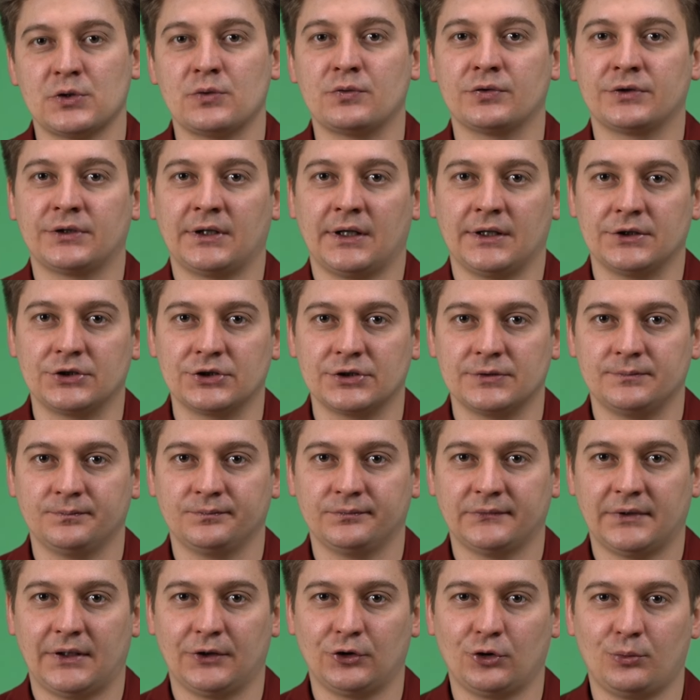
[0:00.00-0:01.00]
At the
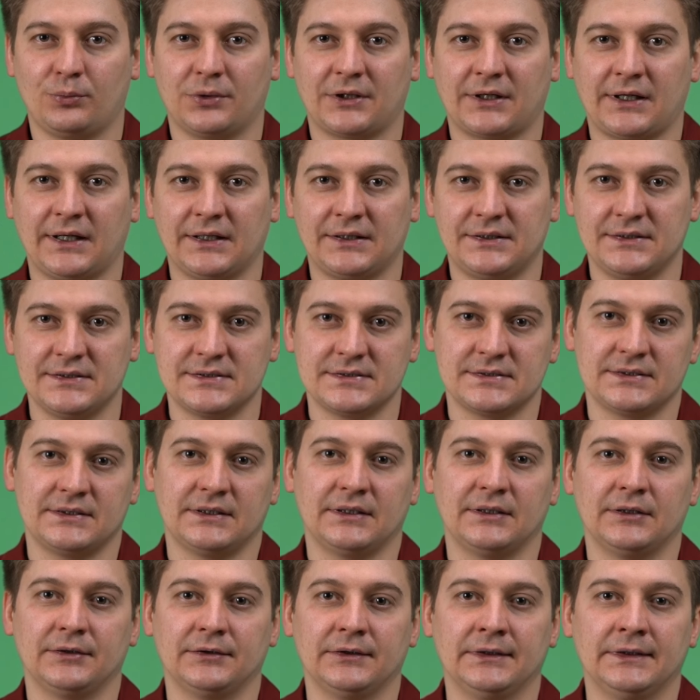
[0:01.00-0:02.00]
same time,
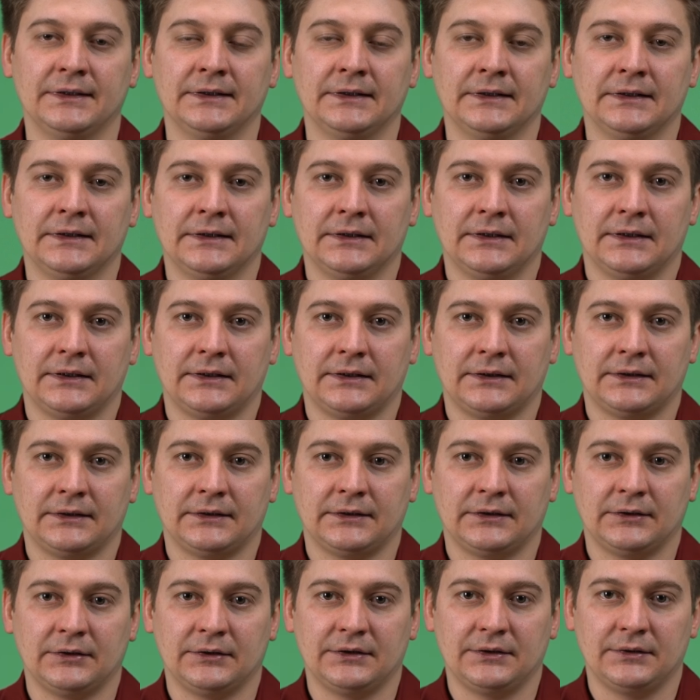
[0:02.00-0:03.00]
most finishes
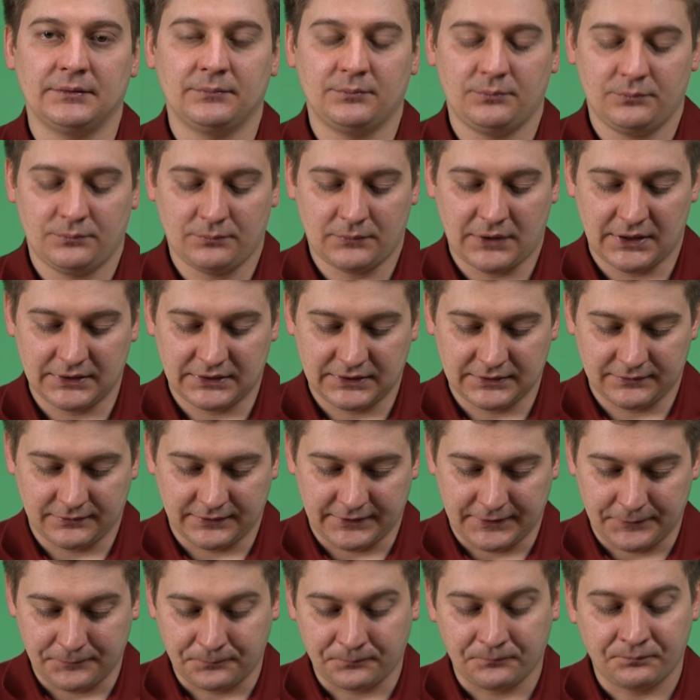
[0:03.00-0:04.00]
like this tend to
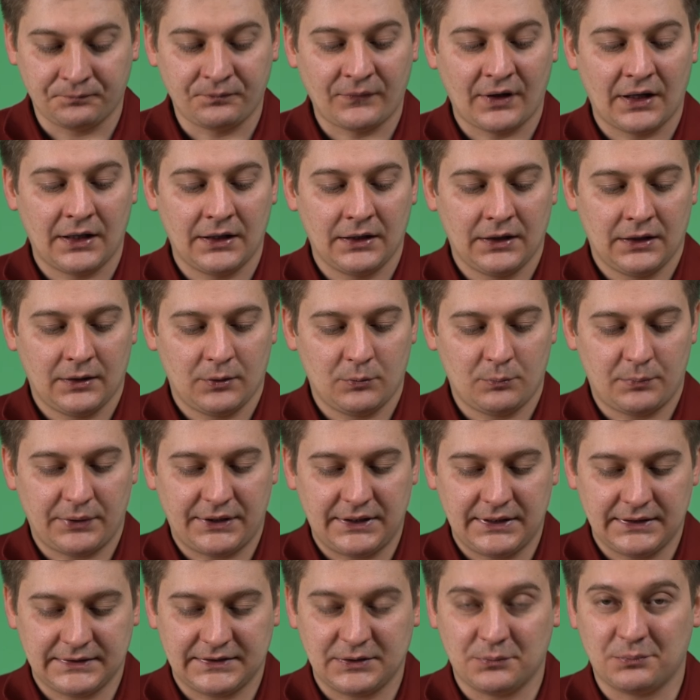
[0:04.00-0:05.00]
get dirty
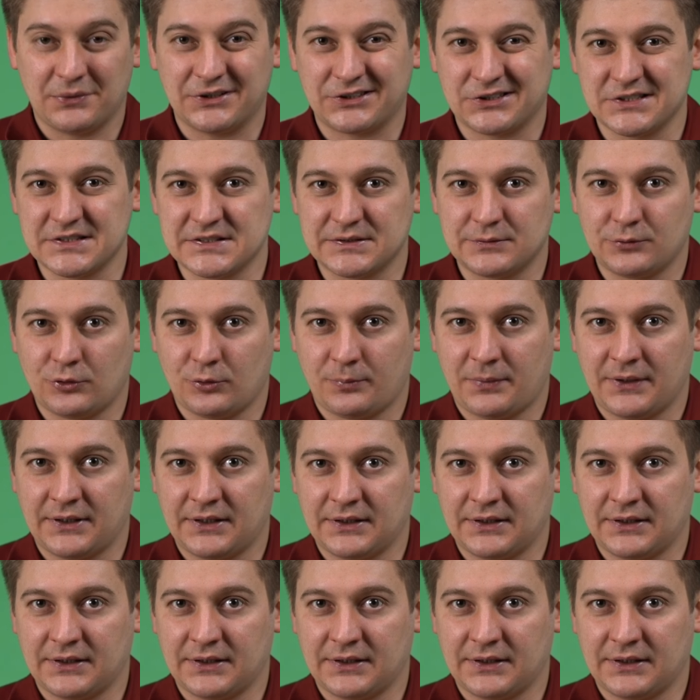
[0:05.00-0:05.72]
very easily.